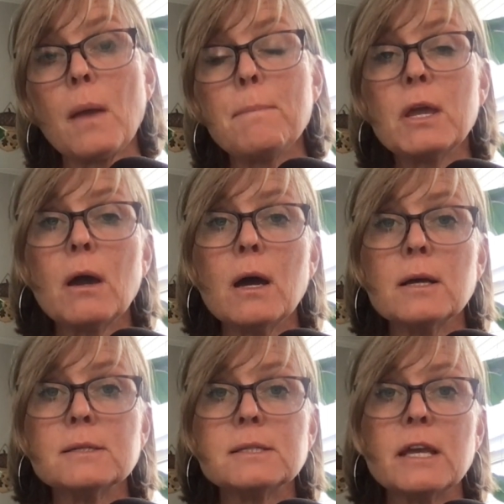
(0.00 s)

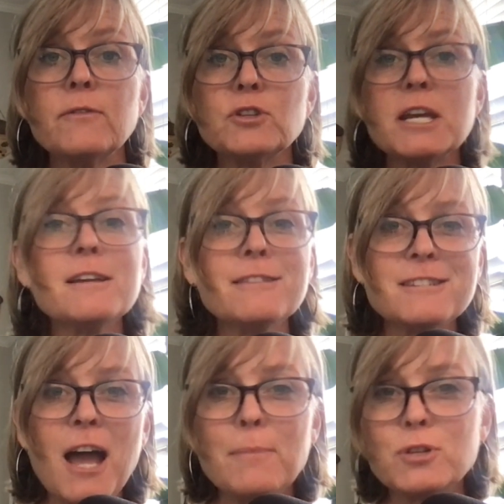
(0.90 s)
because if you're taking the
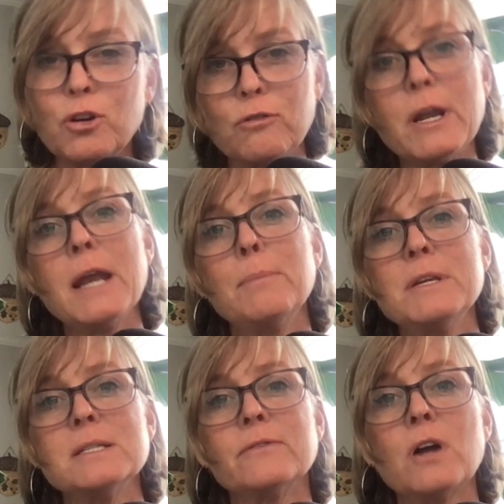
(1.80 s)
time to create a
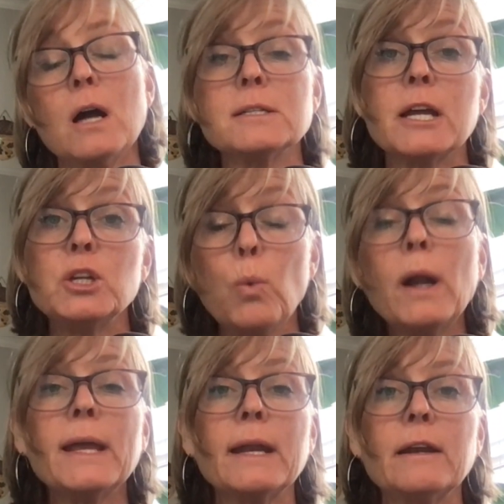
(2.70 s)
piece of content, you
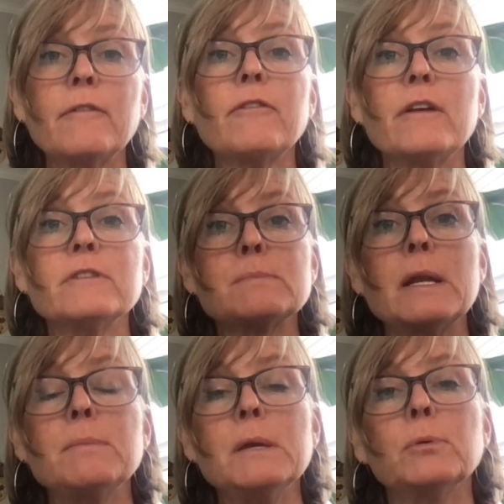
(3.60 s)
want to get it in front of as
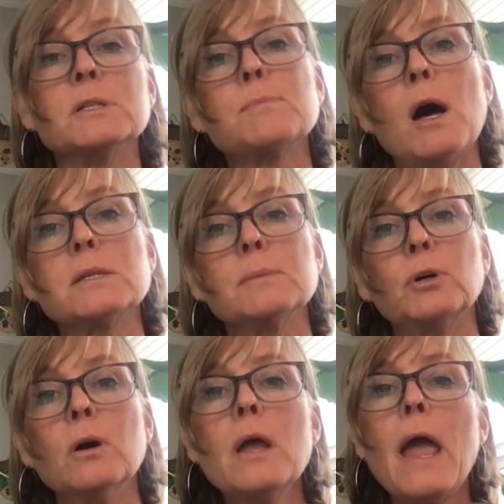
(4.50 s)
many people as
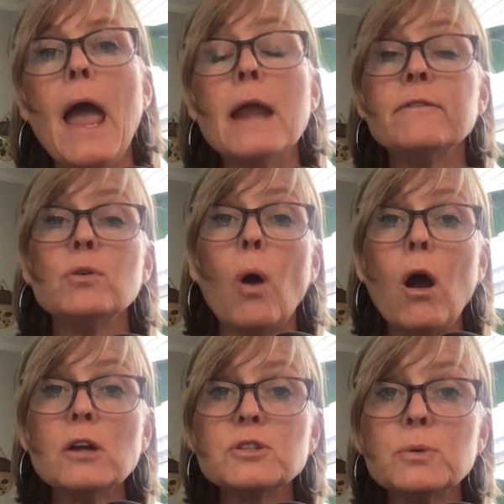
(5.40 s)
possible. And if you
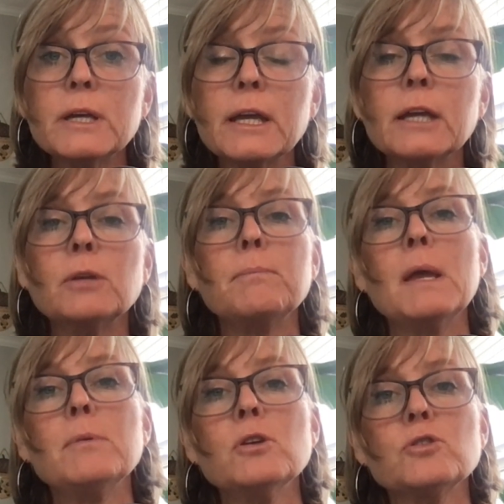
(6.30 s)
are doing it,
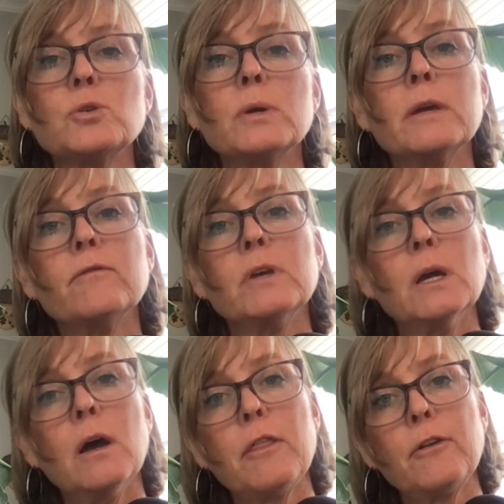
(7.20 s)
maybe you're doing it
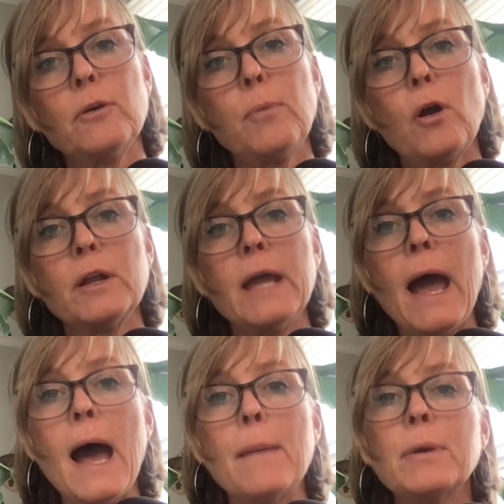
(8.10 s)
via a third party
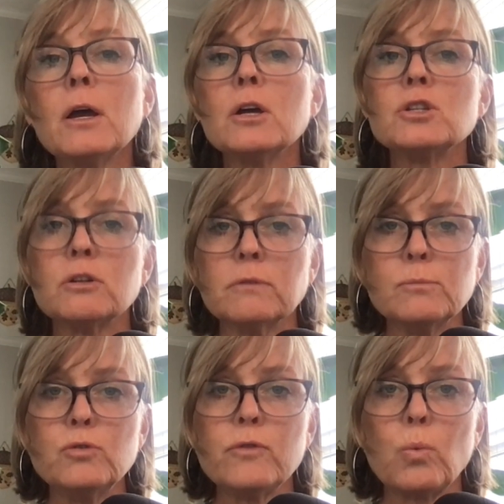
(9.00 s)
app to
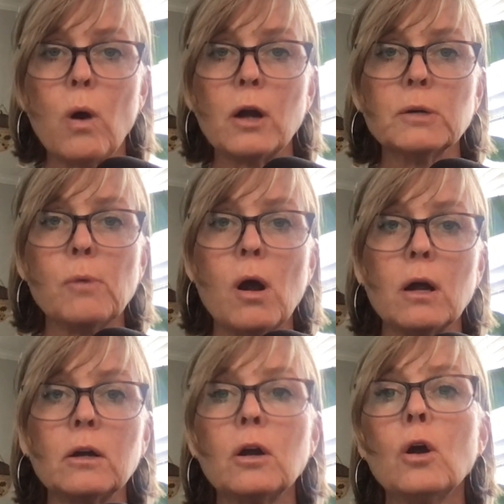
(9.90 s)
remove the
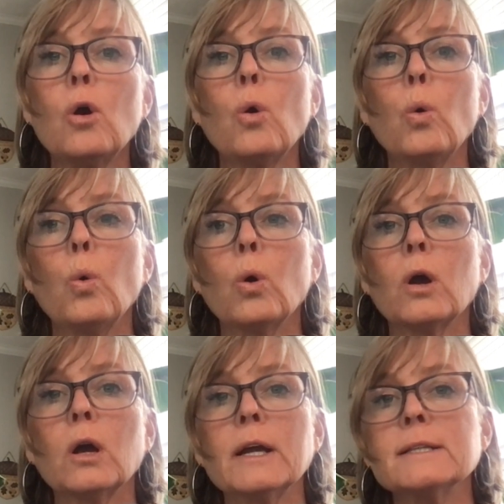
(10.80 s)
watermark
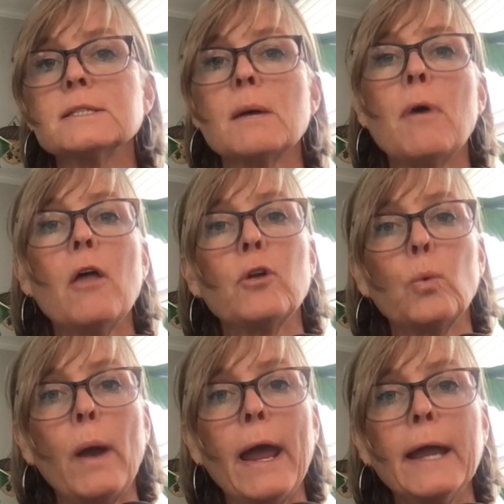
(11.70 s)
or in some other
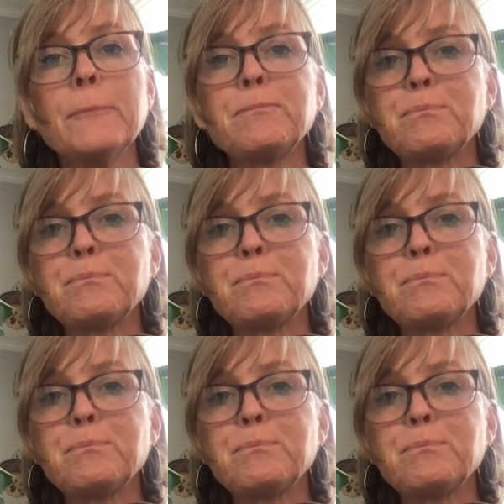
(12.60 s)
way